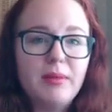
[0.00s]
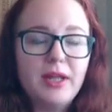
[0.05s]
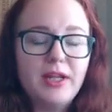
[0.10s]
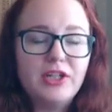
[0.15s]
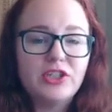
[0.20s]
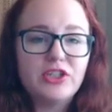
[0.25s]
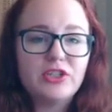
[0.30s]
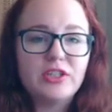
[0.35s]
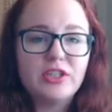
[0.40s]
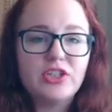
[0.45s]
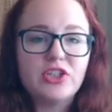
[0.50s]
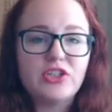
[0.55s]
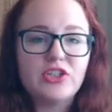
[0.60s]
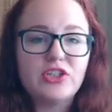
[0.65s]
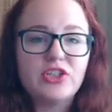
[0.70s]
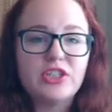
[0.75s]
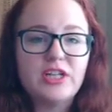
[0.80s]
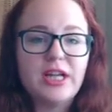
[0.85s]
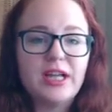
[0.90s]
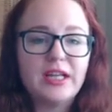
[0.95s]
make sure that
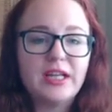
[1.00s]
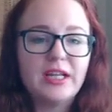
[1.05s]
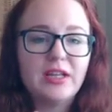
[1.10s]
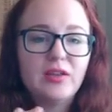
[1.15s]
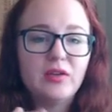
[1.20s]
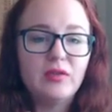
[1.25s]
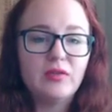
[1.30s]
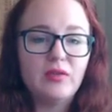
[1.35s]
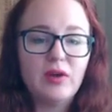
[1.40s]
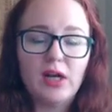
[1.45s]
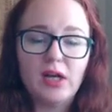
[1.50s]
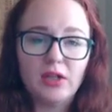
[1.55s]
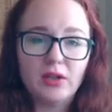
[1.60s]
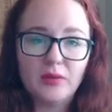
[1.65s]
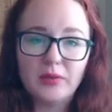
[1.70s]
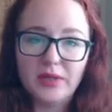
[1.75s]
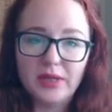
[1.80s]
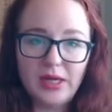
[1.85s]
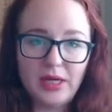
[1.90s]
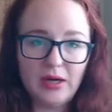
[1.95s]
you're checking the
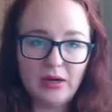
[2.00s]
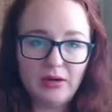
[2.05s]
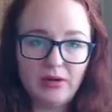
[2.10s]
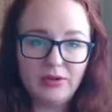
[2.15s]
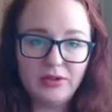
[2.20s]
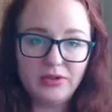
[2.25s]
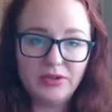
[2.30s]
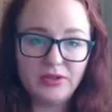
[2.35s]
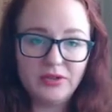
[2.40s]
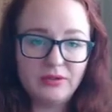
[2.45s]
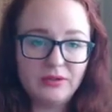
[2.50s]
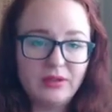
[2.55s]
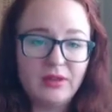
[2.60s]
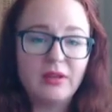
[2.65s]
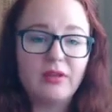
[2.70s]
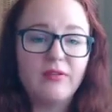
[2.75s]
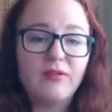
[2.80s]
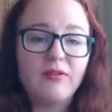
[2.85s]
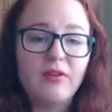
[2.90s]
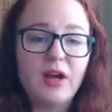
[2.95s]
following
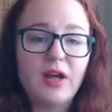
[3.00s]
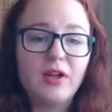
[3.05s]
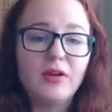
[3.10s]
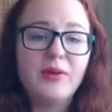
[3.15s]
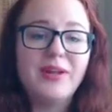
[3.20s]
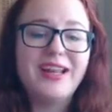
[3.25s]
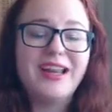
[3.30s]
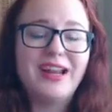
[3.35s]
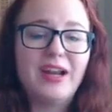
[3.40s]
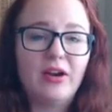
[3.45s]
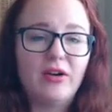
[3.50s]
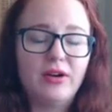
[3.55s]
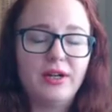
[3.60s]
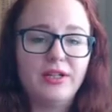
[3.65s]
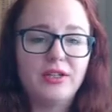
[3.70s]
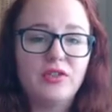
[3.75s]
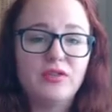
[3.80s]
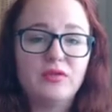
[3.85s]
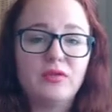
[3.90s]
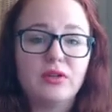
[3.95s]

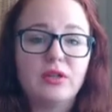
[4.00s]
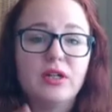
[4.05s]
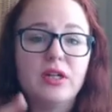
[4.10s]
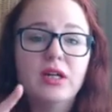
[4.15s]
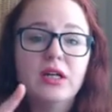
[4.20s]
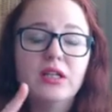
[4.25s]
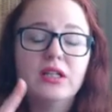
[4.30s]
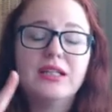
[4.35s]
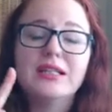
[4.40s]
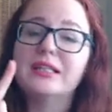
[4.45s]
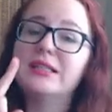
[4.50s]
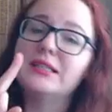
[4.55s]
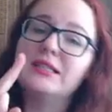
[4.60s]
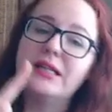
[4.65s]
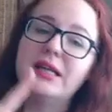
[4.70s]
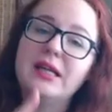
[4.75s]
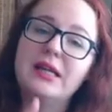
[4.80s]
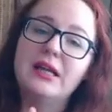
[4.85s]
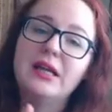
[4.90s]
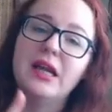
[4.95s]
areas for, let's
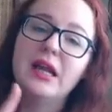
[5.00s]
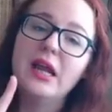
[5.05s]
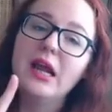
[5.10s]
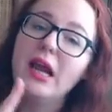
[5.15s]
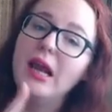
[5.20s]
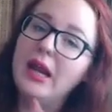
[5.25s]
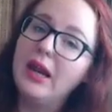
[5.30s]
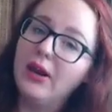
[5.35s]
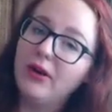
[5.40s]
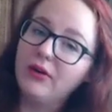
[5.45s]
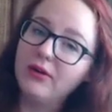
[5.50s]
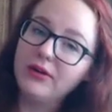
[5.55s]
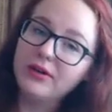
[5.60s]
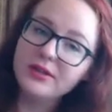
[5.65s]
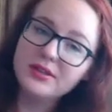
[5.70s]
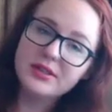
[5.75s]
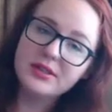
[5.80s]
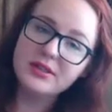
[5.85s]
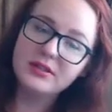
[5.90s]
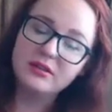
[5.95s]
say,
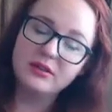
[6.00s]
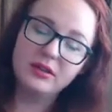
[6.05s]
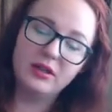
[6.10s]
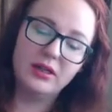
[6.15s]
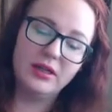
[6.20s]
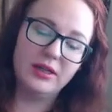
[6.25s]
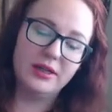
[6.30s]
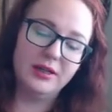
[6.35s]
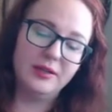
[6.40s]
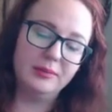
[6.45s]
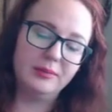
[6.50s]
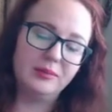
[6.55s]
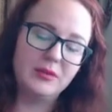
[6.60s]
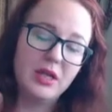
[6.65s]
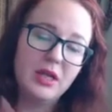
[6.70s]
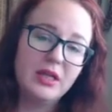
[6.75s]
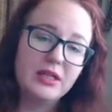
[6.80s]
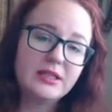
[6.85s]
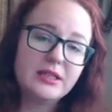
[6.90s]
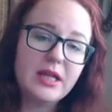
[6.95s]
errors,
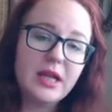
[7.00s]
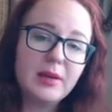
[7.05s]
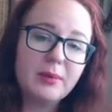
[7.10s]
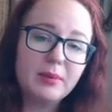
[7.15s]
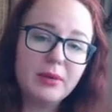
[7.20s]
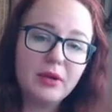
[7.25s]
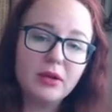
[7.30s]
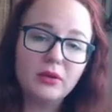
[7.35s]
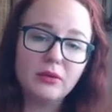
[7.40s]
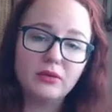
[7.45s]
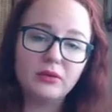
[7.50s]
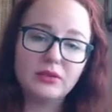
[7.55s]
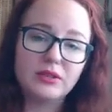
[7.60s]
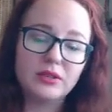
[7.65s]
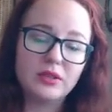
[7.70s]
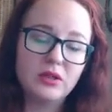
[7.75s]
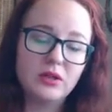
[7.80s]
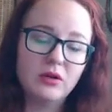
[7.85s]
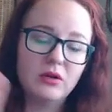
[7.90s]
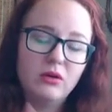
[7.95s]

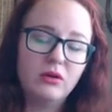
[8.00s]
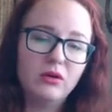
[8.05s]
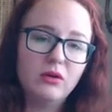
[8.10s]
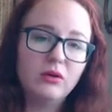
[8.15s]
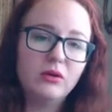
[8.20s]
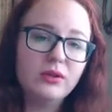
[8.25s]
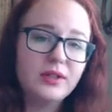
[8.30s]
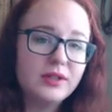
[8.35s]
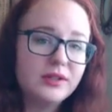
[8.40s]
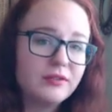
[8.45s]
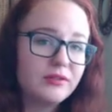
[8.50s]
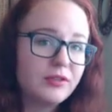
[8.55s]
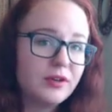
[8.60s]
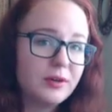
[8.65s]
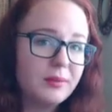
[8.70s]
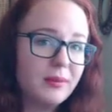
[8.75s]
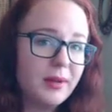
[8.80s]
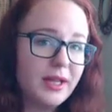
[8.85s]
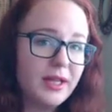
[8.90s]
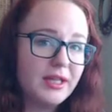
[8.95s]
typos, old
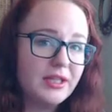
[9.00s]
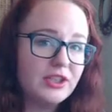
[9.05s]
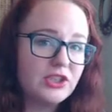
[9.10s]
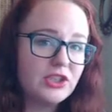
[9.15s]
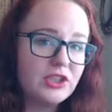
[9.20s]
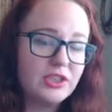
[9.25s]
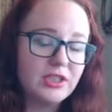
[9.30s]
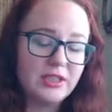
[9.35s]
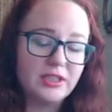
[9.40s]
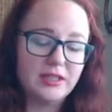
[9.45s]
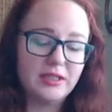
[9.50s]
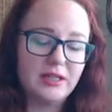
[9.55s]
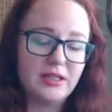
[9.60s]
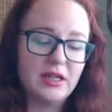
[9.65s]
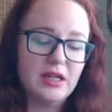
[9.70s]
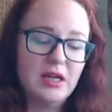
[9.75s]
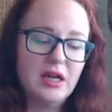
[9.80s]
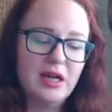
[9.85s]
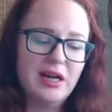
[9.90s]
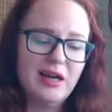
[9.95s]
information,